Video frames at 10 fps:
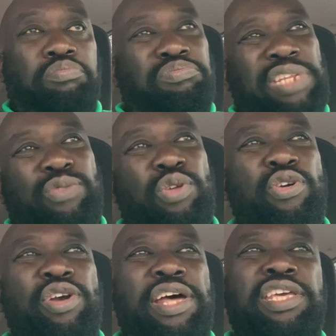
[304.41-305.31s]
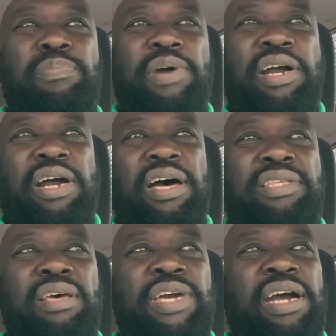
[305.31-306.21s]
that's when you go in a deeper
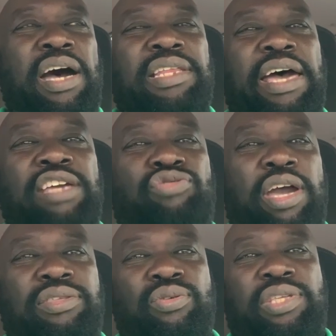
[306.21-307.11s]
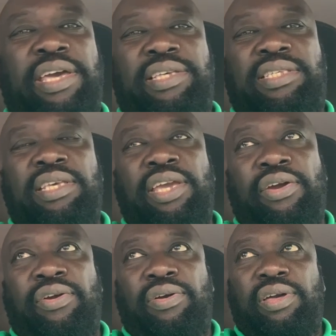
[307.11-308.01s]
content, because like try to text
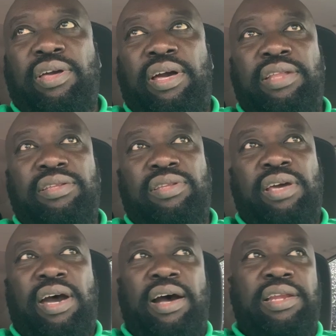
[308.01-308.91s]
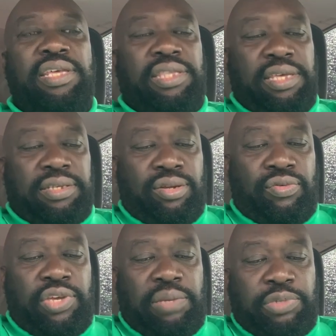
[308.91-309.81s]
here and all details, I
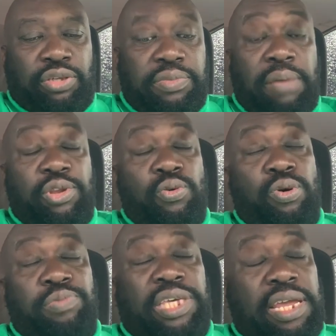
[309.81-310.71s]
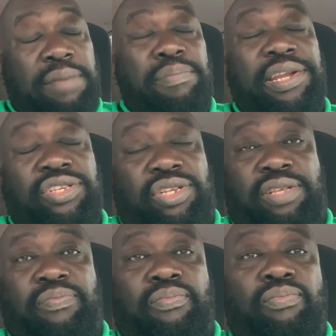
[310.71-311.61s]
don't really, sometimes I cannot manage
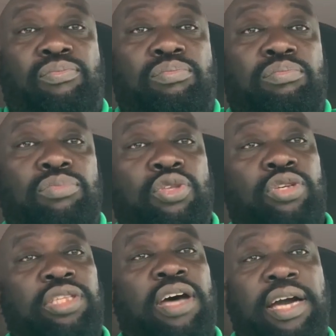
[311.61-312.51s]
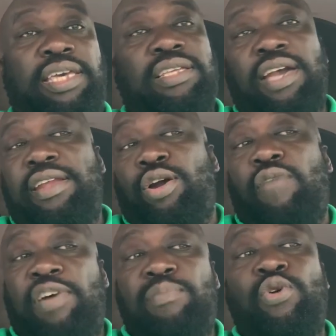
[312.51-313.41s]
that. So talking kind of
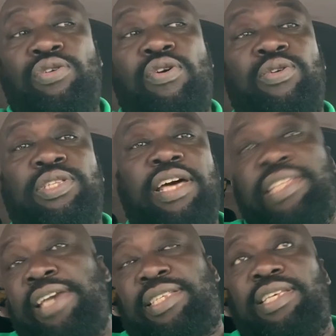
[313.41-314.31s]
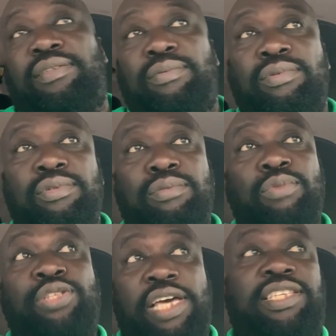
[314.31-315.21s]
cover more grounds than texting.
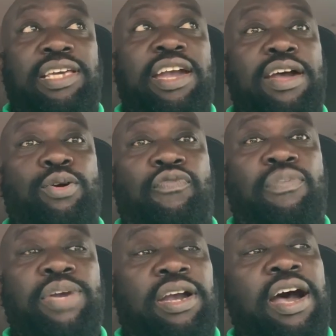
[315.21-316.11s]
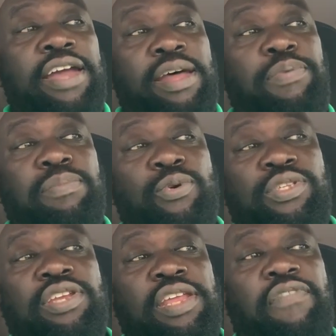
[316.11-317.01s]
But texting kind of good for me because other people will
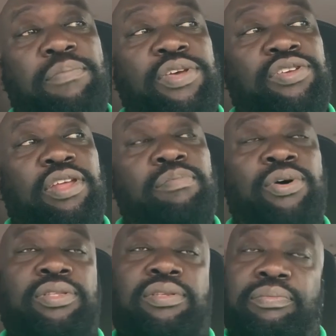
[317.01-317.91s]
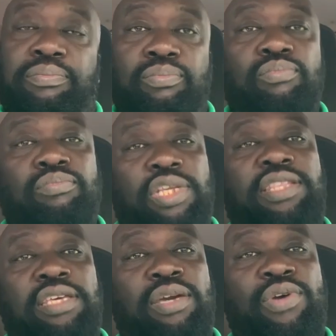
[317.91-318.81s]
see the information. But I
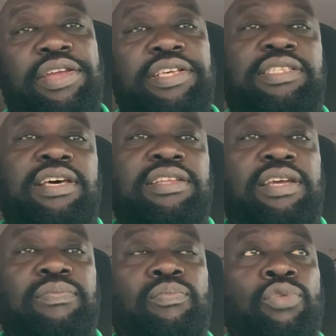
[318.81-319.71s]
think you will understand that.